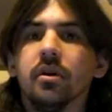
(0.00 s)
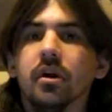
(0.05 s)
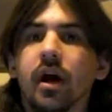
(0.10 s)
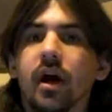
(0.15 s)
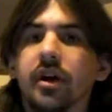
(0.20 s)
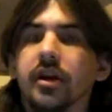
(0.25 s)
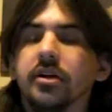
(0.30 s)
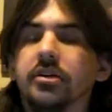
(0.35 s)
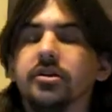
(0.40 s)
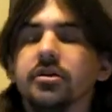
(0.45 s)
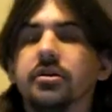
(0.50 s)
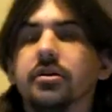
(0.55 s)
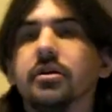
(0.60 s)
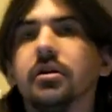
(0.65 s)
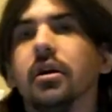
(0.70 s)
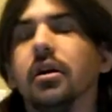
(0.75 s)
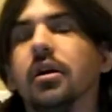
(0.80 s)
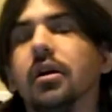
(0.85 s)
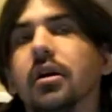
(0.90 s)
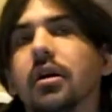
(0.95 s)
And it's,
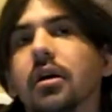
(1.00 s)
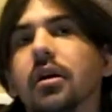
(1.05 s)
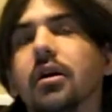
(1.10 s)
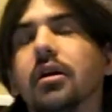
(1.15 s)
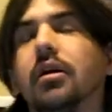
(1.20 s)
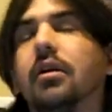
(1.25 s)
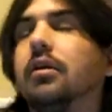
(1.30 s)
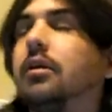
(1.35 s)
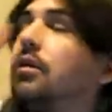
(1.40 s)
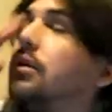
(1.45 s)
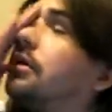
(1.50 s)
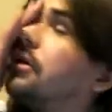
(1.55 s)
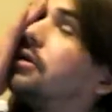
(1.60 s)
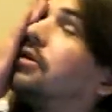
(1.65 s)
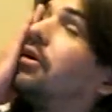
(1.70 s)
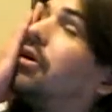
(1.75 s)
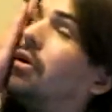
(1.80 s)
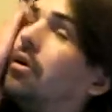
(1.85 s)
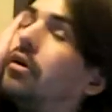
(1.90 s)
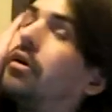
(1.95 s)
you
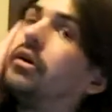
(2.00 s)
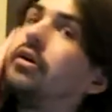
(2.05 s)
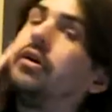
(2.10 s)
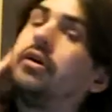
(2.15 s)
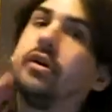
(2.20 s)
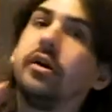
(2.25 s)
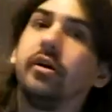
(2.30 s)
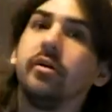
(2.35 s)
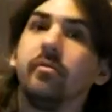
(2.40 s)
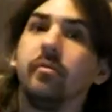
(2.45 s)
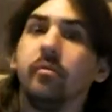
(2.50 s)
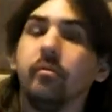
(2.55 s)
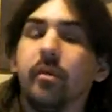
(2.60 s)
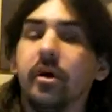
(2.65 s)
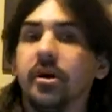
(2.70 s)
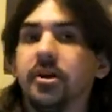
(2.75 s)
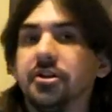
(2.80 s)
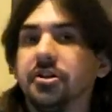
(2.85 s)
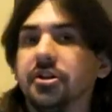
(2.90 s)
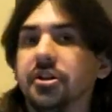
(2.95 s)
know, it
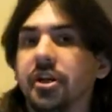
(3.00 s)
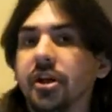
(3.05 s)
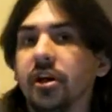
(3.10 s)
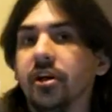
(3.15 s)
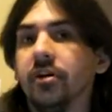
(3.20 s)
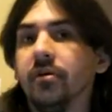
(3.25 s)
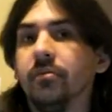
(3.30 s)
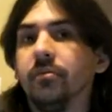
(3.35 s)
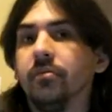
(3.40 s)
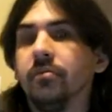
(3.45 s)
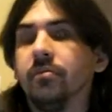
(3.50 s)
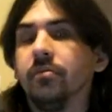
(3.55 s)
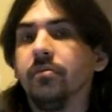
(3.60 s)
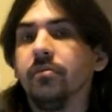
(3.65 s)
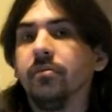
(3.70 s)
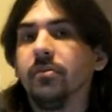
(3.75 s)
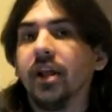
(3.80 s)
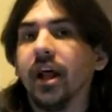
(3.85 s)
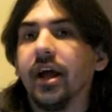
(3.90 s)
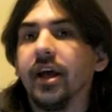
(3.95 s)
may seem
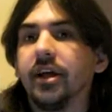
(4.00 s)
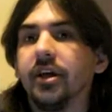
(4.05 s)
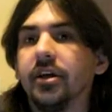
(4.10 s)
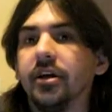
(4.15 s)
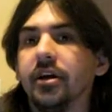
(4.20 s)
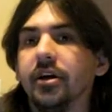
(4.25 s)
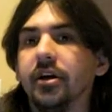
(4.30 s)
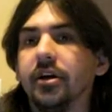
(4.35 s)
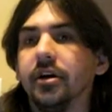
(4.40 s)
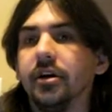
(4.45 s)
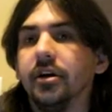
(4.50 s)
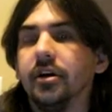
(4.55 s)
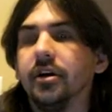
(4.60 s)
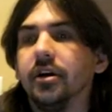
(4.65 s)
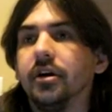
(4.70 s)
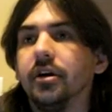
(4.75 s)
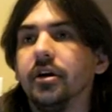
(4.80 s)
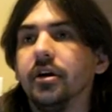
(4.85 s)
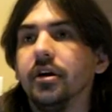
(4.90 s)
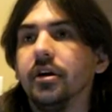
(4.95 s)
like you're,
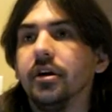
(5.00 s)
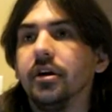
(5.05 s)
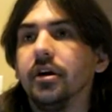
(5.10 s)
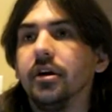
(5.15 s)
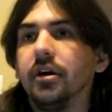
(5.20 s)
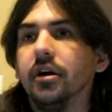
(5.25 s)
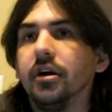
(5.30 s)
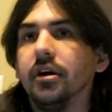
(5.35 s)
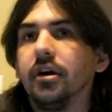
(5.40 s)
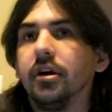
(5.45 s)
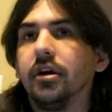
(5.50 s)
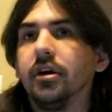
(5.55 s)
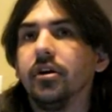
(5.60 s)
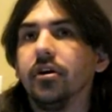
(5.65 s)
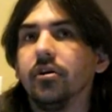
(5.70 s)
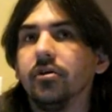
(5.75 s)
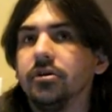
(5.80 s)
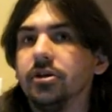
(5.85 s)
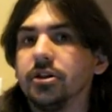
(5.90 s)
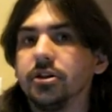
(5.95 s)
you
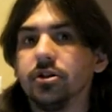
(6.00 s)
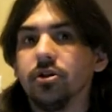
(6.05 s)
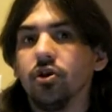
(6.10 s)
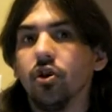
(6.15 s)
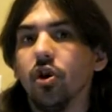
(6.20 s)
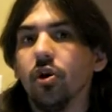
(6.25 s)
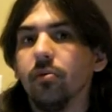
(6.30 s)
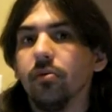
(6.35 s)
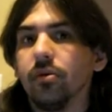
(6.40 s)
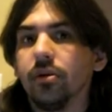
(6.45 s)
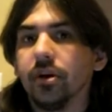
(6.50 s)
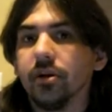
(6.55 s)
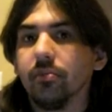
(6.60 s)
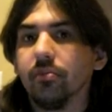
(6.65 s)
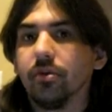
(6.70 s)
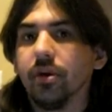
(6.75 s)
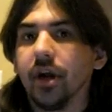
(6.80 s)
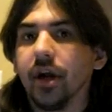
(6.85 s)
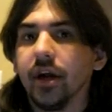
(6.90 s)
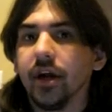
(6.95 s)
know, just normally
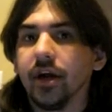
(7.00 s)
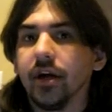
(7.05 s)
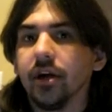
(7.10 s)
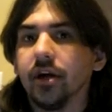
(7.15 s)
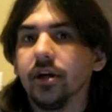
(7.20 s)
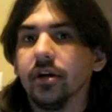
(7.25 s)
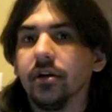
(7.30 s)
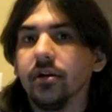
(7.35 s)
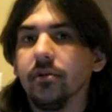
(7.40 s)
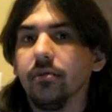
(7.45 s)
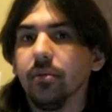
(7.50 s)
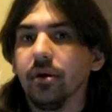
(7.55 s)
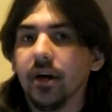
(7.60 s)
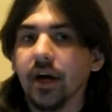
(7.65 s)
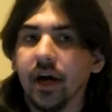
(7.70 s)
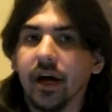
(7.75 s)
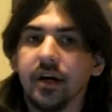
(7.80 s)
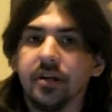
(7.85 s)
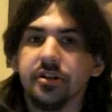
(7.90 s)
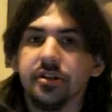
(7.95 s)
playing, but
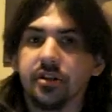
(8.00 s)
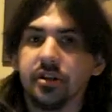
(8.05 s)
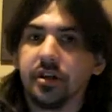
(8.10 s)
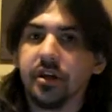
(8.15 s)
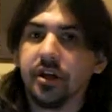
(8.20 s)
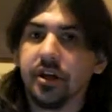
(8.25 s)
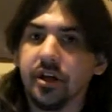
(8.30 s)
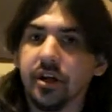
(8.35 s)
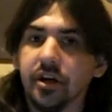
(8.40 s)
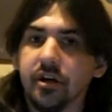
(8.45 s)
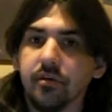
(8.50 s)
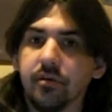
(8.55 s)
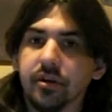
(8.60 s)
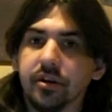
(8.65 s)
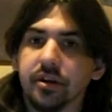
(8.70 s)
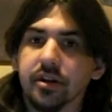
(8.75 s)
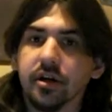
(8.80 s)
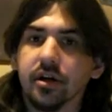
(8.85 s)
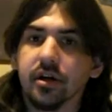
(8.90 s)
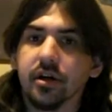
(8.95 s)
as you could hear
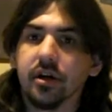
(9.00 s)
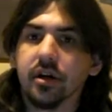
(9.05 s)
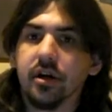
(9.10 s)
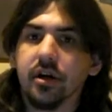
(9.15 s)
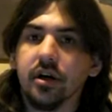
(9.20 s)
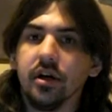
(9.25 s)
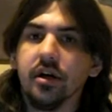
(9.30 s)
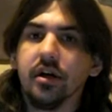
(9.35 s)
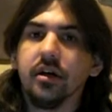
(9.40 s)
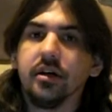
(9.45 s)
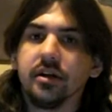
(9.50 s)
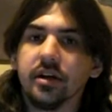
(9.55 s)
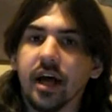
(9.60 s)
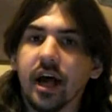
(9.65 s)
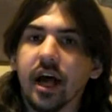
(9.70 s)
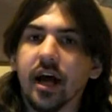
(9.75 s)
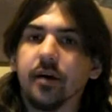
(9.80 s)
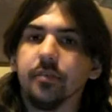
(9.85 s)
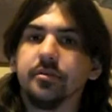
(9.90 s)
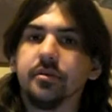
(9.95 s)
with the
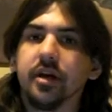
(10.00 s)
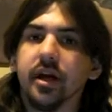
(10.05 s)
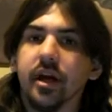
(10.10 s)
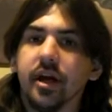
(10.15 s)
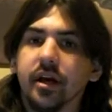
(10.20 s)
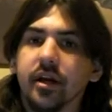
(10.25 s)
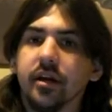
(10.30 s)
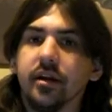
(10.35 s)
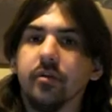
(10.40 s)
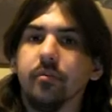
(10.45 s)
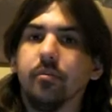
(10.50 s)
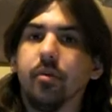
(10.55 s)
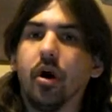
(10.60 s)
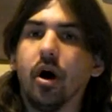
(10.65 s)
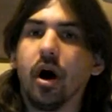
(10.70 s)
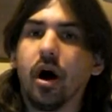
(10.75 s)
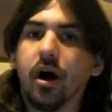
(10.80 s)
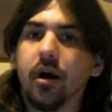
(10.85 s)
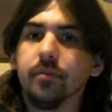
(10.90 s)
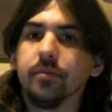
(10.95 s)
taps and
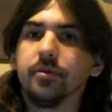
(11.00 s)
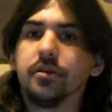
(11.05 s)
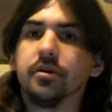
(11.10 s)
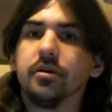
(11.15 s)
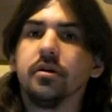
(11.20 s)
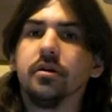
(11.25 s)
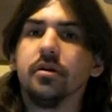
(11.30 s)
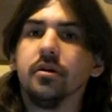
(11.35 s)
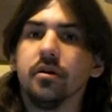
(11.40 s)
pops,